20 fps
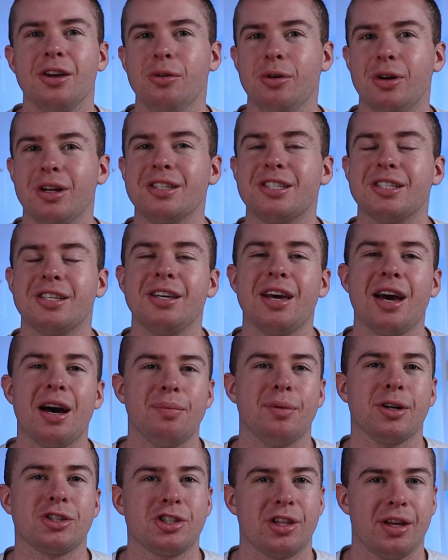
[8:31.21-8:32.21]
you can see how
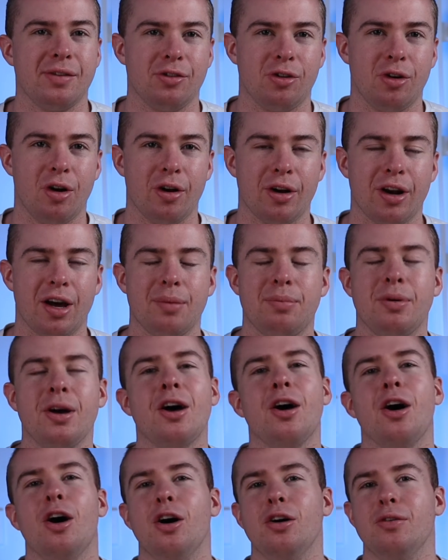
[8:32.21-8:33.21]
much they've gone up
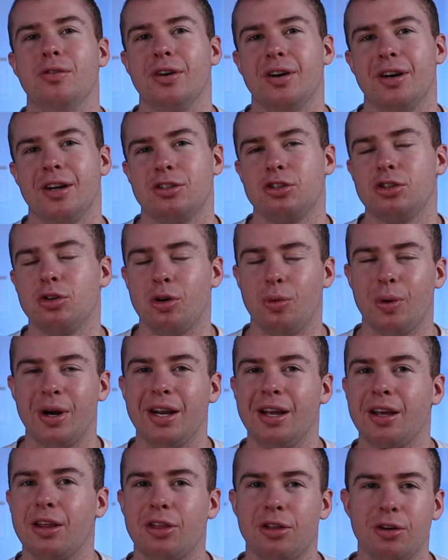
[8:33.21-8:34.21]
over a
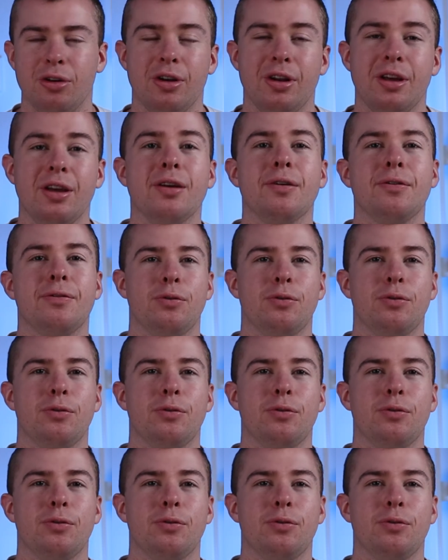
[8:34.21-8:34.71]
20, 30,